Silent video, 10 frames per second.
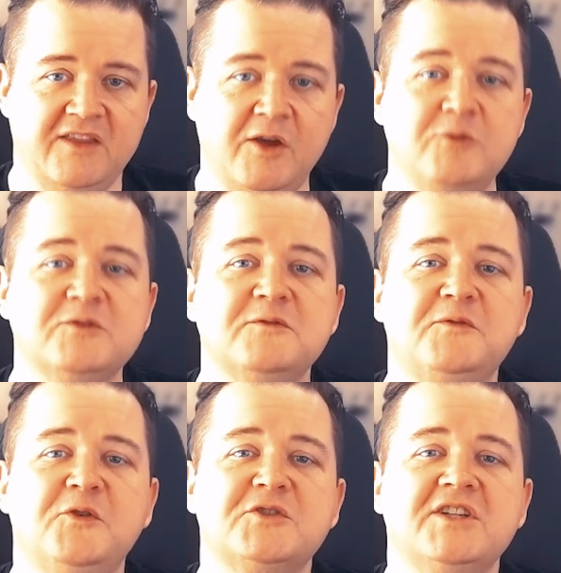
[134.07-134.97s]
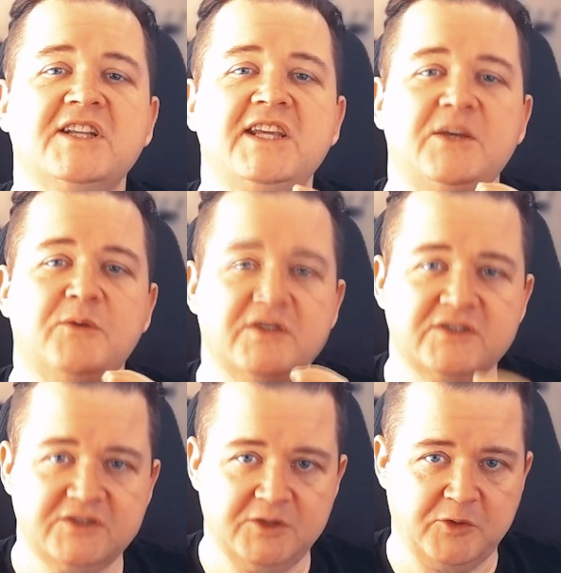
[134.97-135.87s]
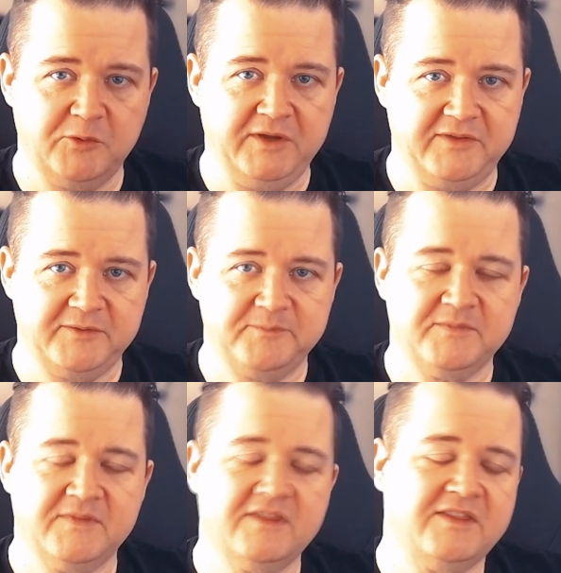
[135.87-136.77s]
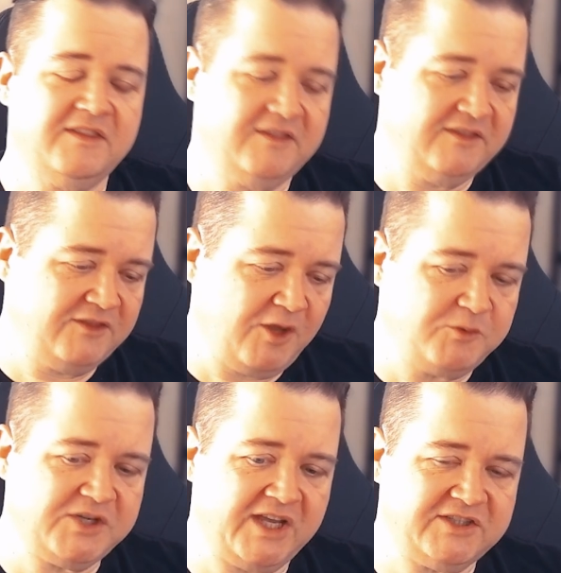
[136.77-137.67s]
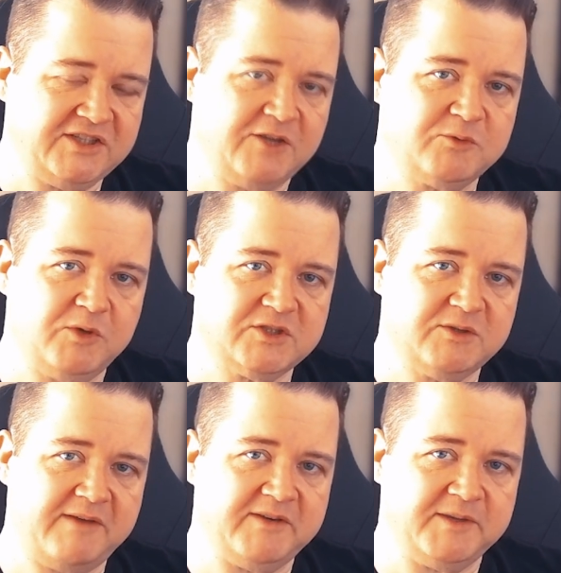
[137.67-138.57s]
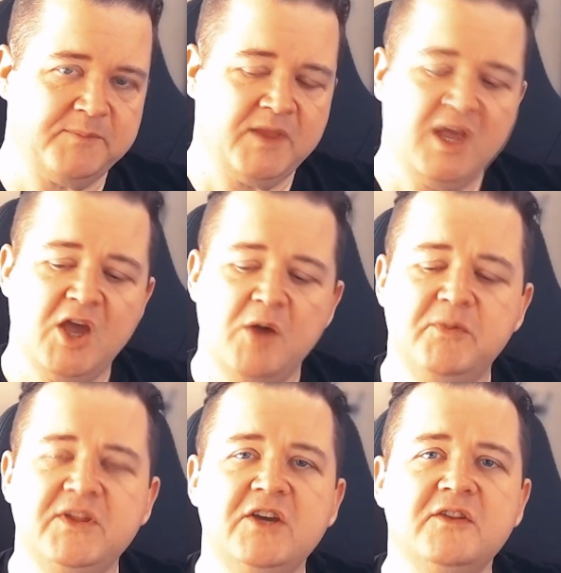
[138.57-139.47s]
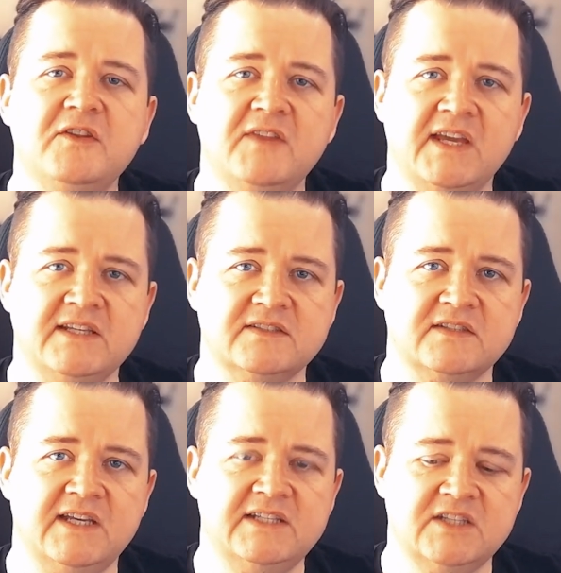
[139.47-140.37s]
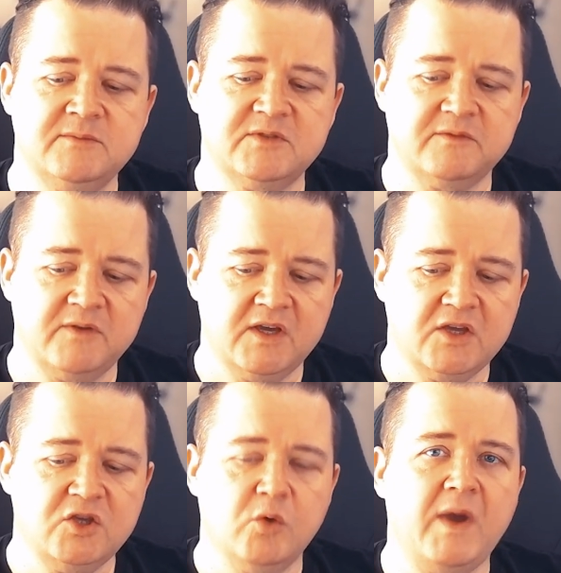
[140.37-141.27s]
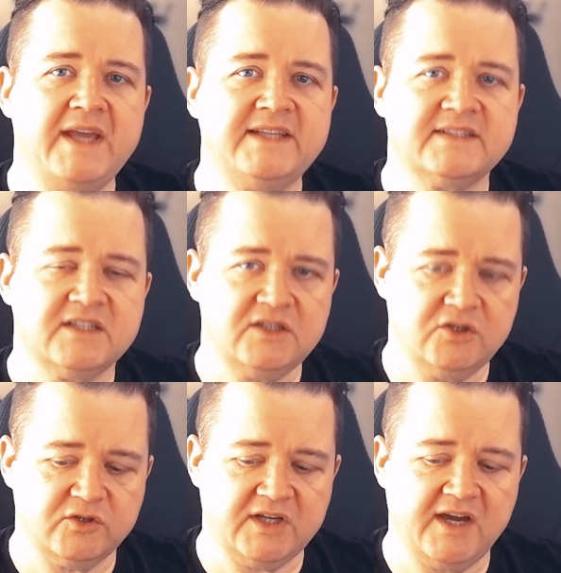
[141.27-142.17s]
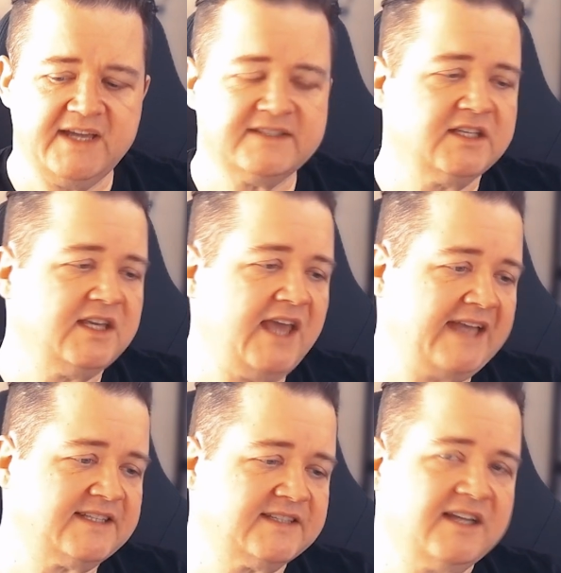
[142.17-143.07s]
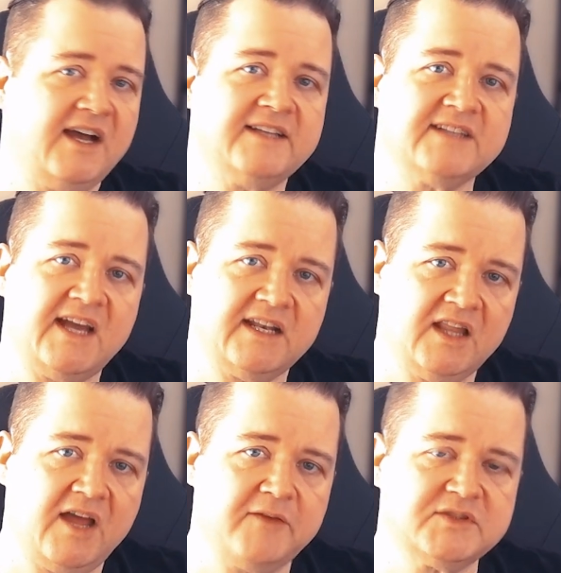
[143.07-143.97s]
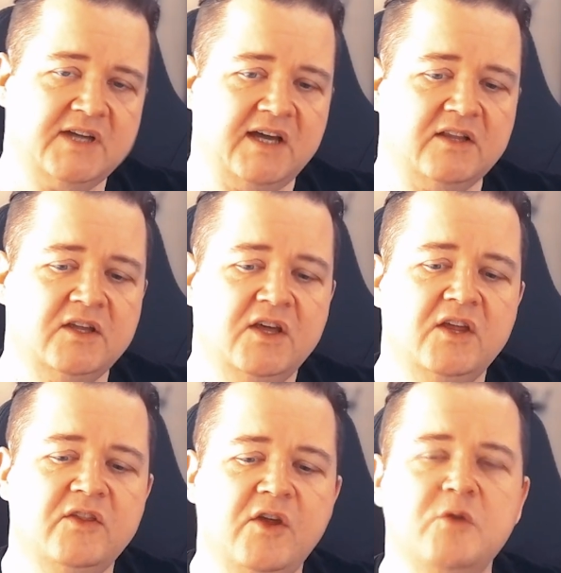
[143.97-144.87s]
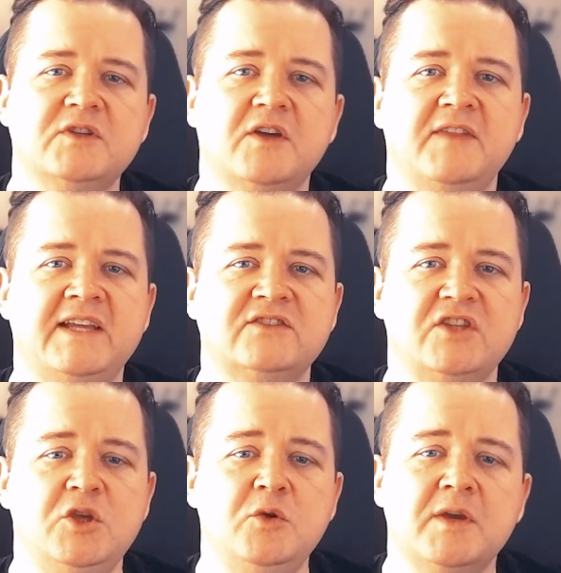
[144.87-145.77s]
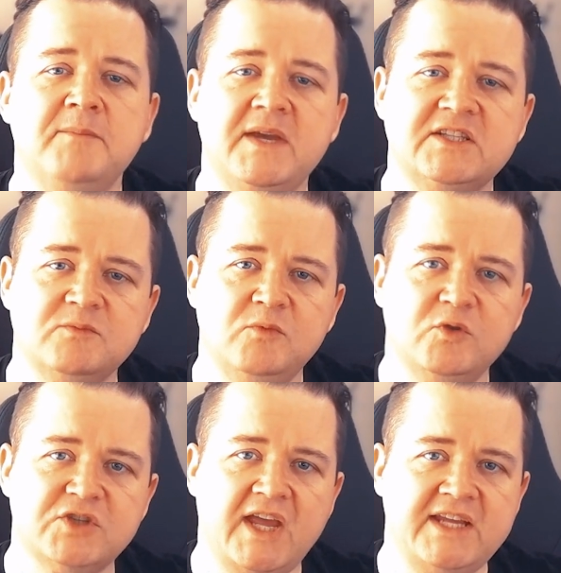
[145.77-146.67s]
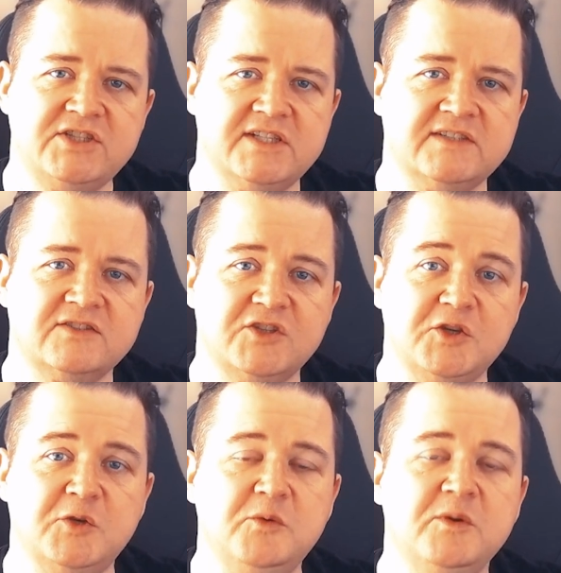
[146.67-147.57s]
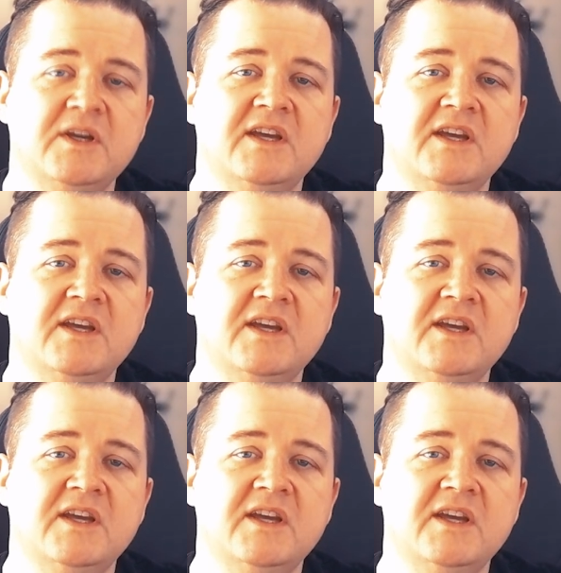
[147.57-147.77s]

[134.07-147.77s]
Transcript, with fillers: Those, unfortunately, you are stuck with. No changing those whatsoever. But the other things, in terms of your weight, your diet, exercise, and lifestyle, those are things that you can make small changes to